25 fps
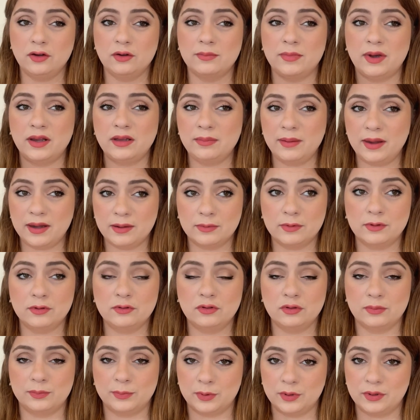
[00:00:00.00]
you might be able
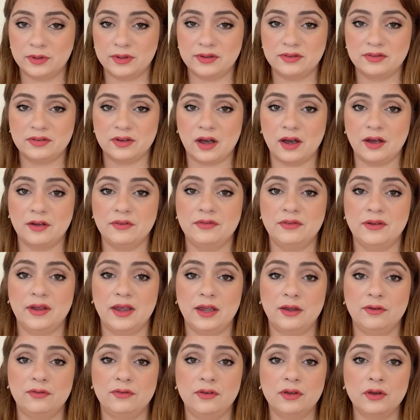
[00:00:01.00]
to pull this off
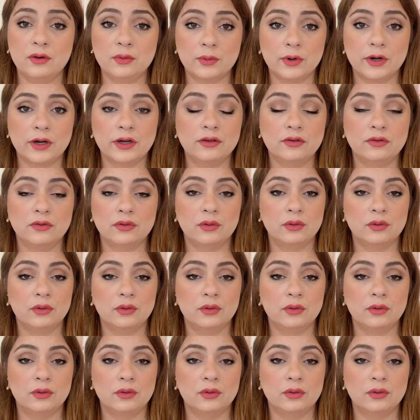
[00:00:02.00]
if you were